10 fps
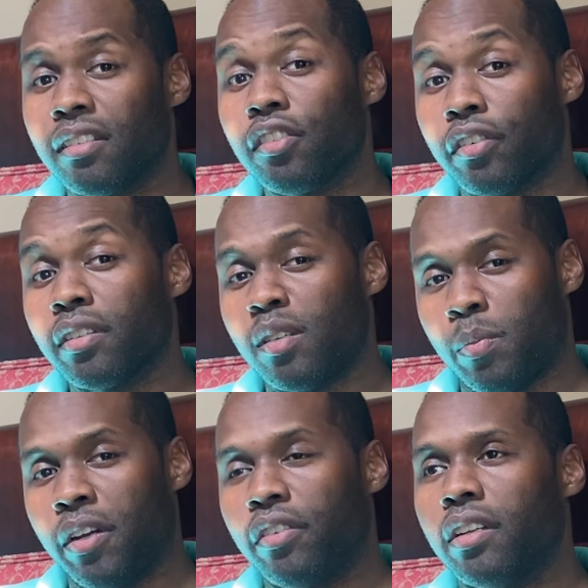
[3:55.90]
during this
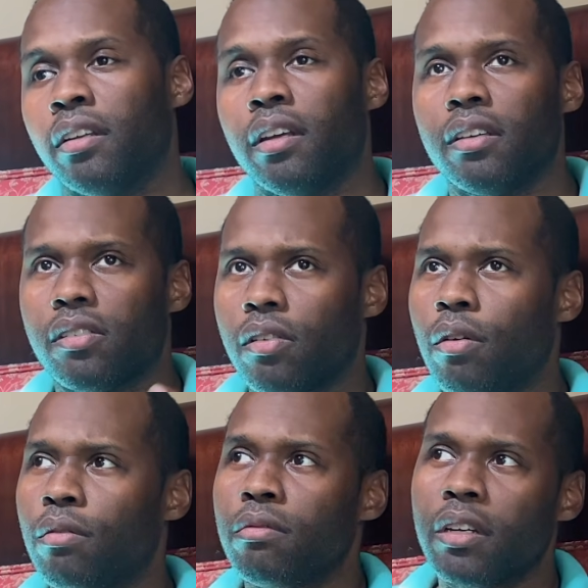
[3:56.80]
period.
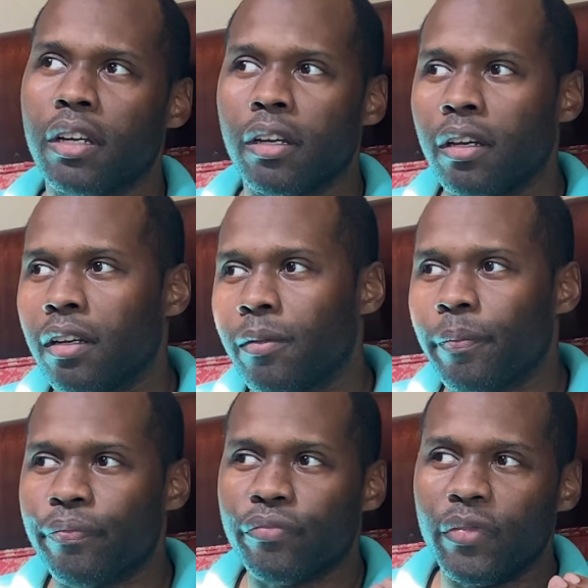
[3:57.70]
So
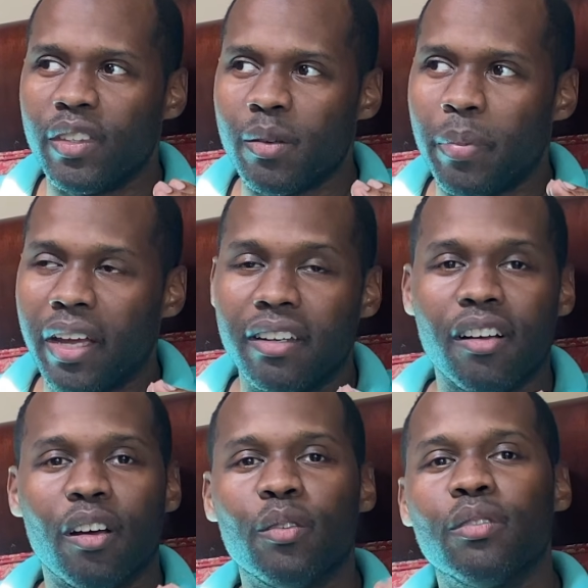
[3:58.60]
depending
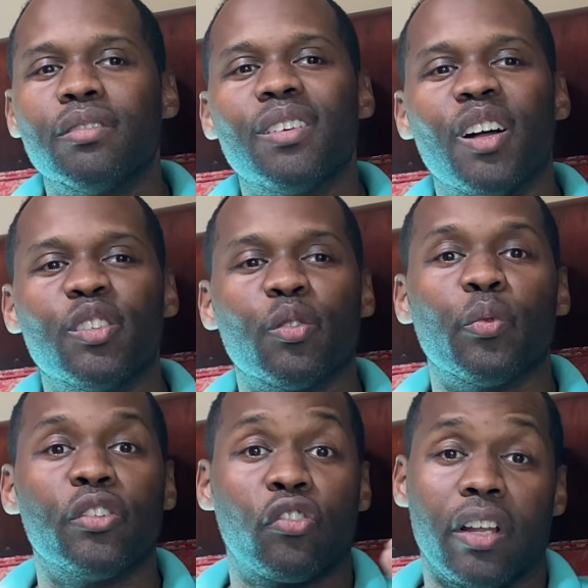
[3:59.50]
on under
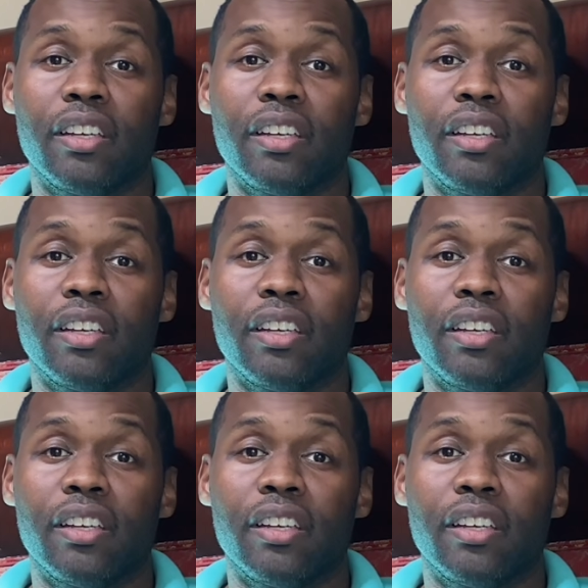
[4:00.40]
which light